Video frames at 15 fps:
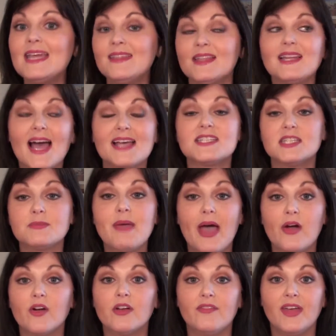the lasting
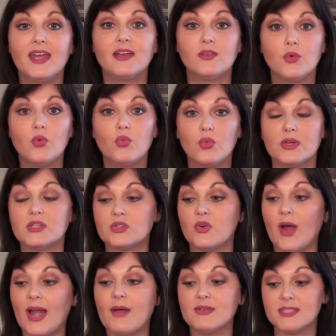power of it was
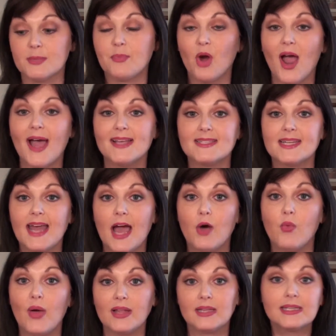great. I was surprised at
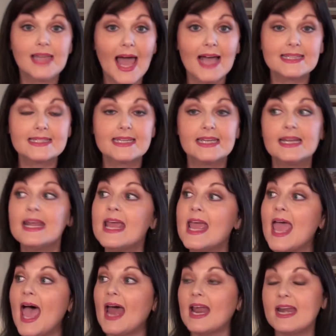how well it lasted,
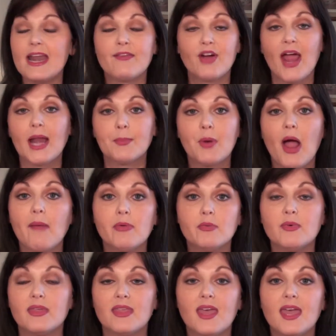and I never had a
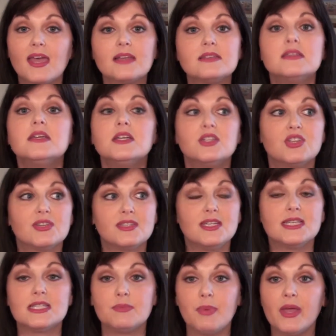problem with it just
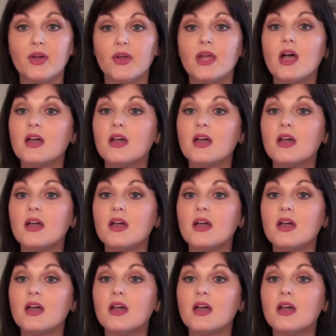disappearing